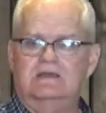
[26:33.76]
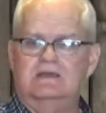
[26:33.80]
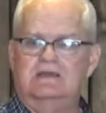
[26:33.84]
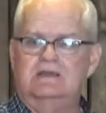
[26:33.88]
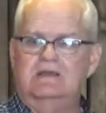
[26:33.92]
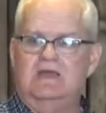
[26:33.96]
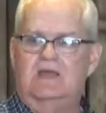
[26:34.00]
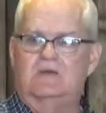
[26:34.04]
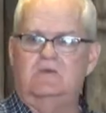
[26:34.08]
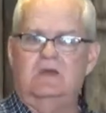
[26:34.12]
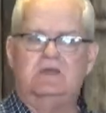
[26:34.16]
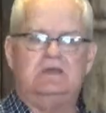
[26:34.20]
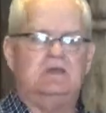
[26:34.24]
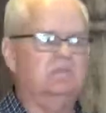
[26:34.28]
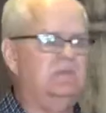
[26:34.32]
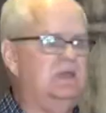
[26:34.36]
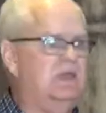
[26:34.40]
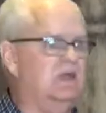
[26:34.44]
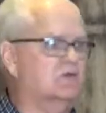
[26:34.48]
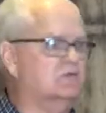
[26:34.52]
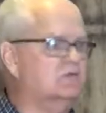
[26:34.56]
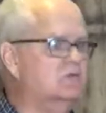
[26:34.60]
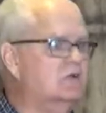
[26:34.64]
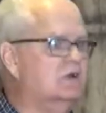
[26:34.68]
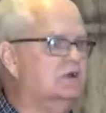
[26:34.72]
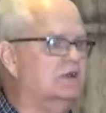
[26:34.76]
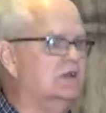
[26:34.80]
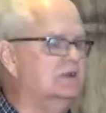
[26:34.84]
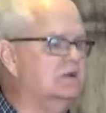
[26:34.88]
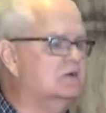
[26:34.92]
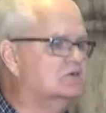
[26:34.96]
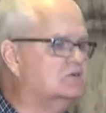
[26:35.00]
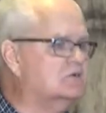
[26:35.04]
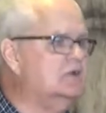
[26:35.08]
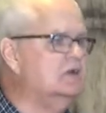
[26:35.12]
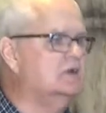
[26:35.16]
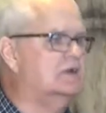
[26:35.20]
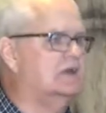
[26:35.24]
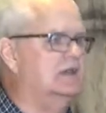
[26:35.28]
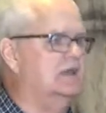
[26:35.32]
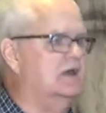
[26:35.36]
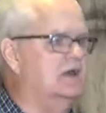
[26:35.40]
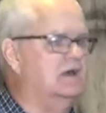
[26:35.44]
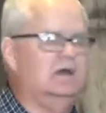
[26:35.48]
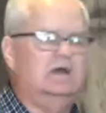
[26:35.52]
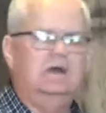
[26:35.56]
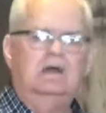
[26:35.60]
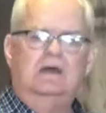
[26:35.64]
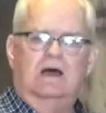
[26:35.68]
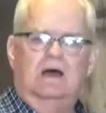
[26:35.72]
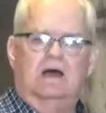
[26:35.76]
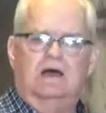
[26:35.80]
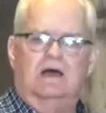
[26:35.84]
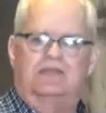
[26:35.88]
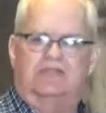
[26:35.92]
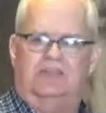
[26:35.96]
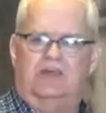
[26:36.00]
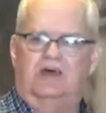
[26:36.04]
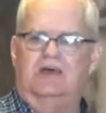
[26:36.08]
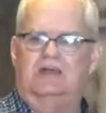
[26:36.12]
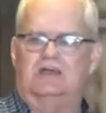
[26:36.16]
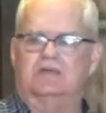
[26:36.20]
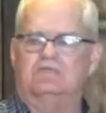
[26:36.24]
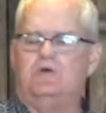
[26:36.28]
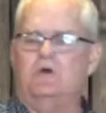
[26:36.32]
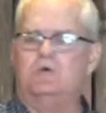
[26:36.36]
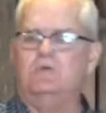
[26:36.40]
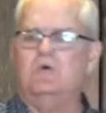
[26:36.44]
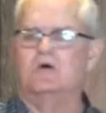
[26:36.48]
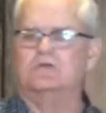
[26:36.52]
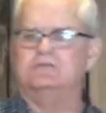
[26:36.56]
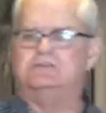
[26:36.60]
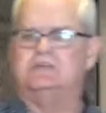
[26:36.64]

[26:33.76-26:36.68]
And we can be a rook and a crook and a thug if we want